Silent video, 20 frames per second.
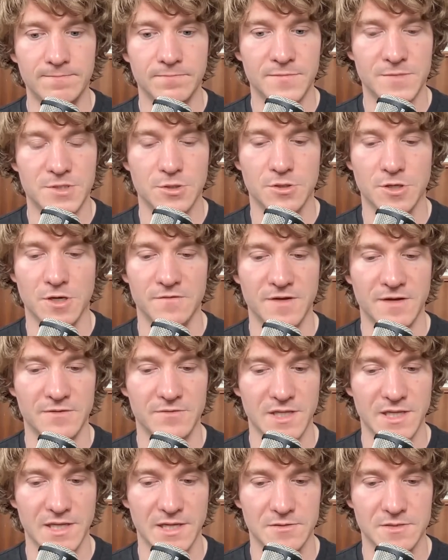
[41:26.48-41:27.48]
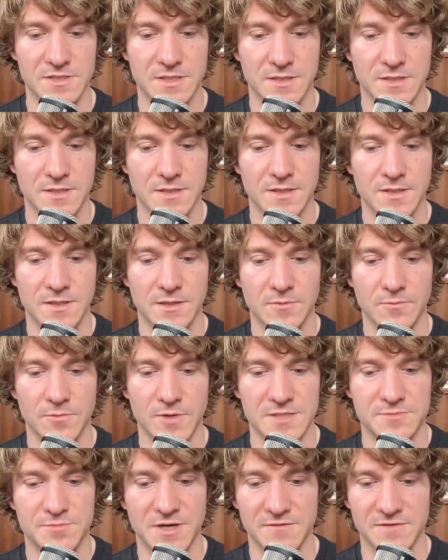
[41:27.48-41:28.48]
took over everything else.
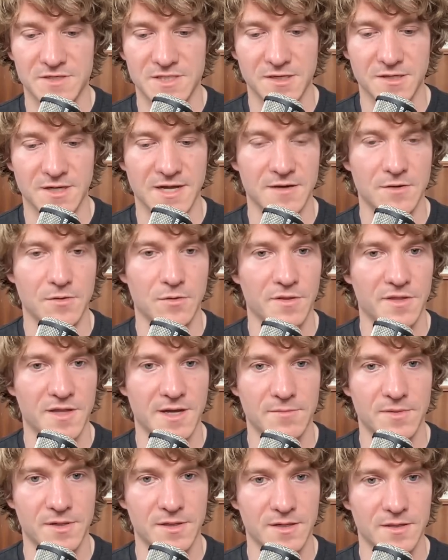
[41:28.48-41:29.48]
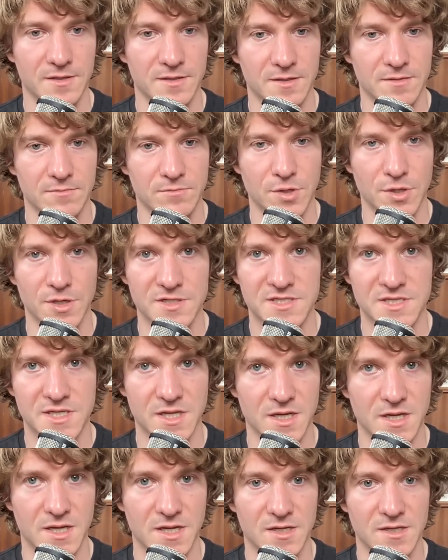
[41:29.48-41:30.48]
Whereas previously you'd had Northumberland and
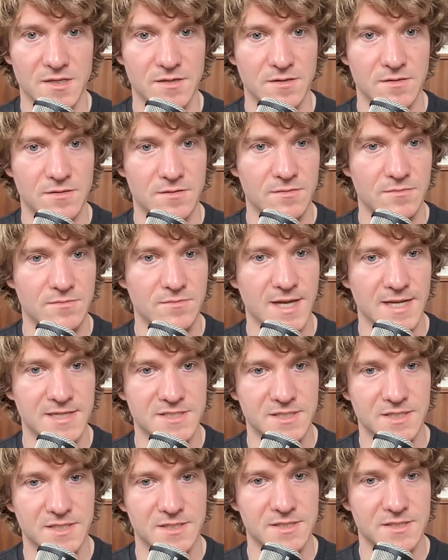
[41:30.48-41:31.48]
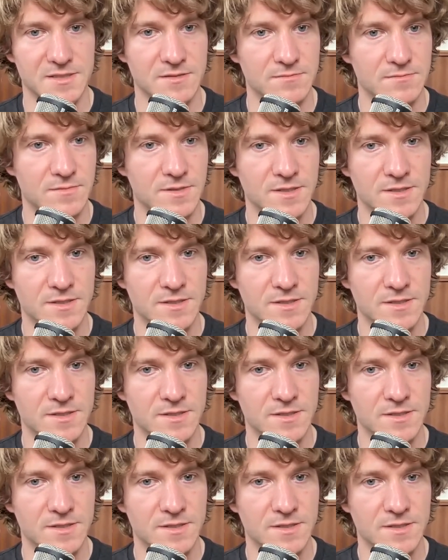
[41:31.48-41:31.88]
Mercia and Essex and